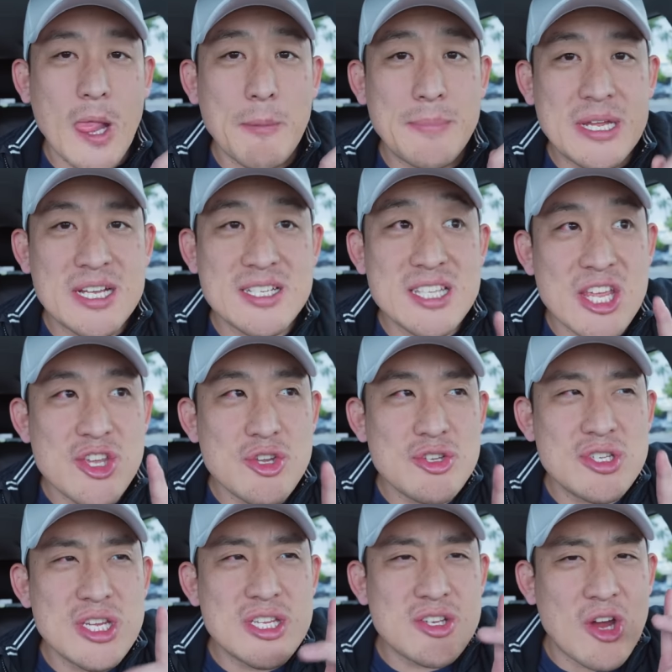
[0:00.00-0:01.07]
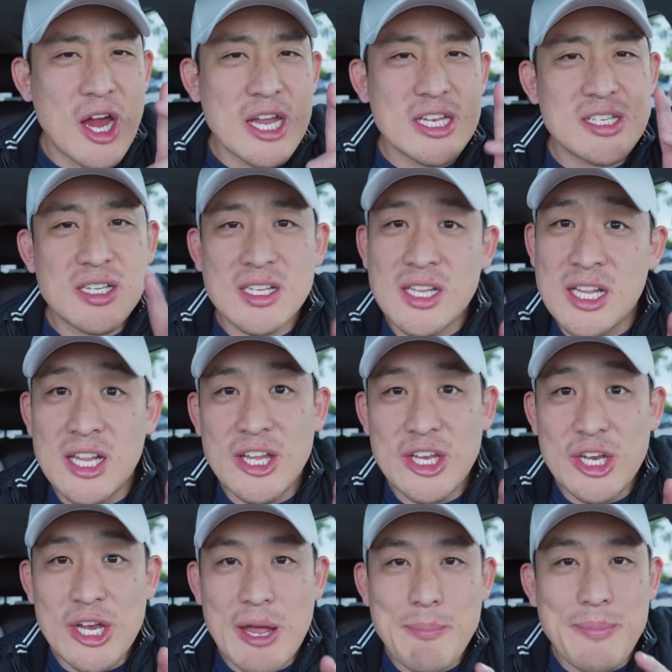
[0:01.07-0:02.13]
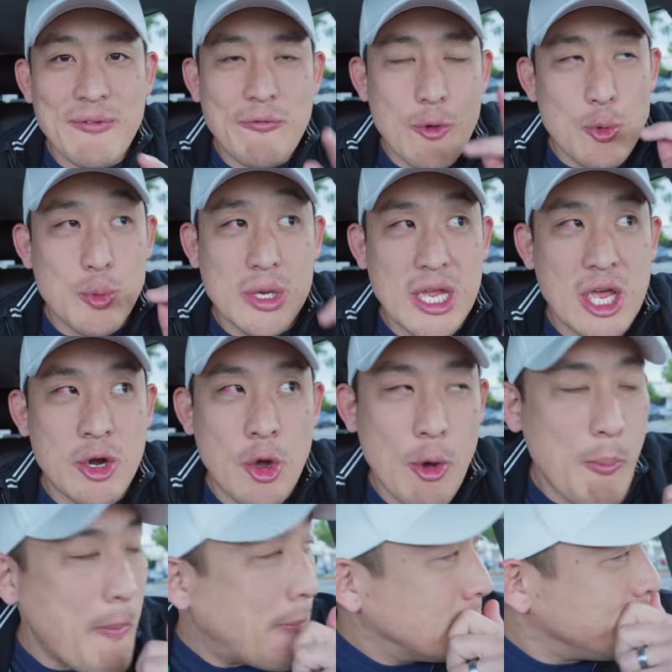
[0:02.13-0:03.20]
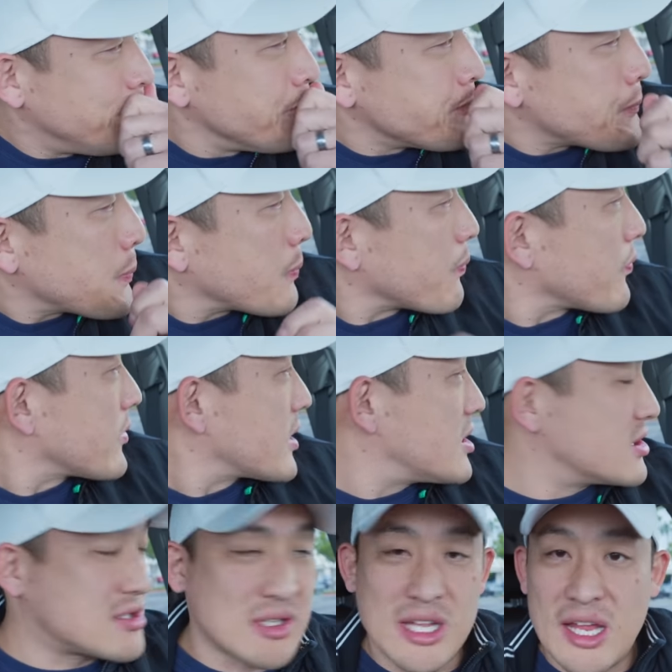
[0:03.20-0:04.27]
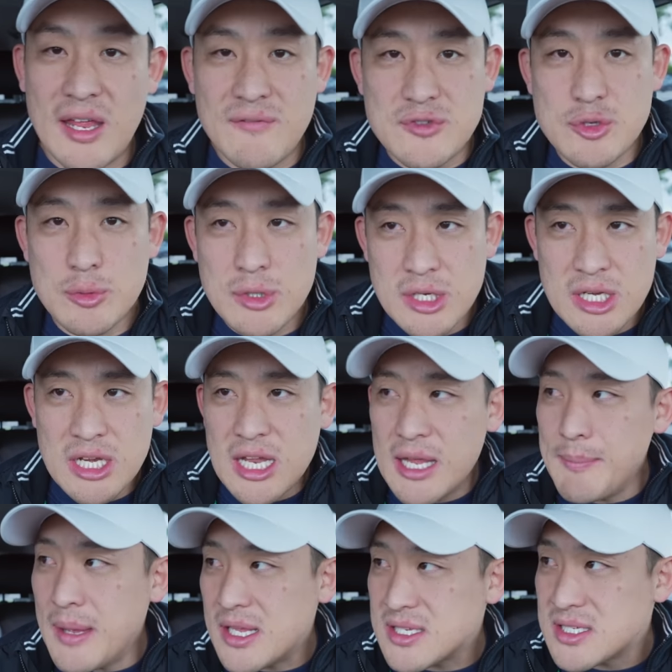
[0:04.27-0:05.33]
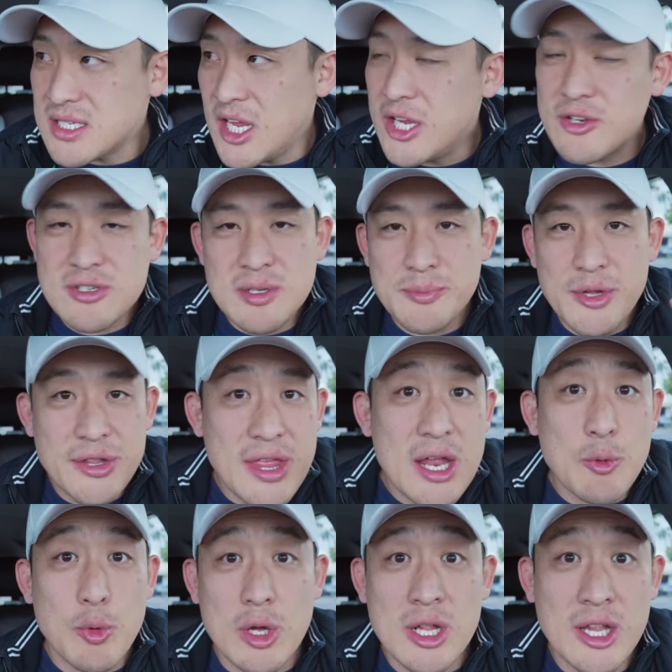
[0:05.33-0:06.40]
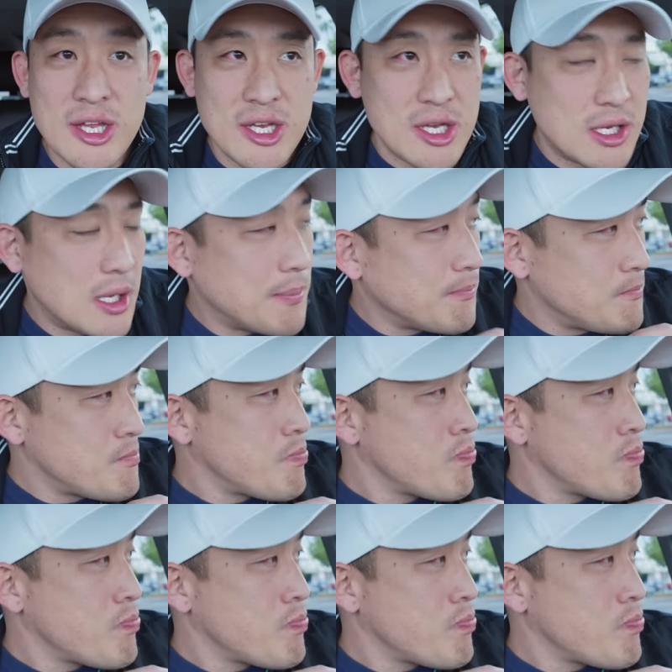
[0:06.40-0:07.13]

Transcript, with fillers: Because I usually try and clean it up before we get home. So like if Jordan and I make a stain or something like that, we'll clean it up.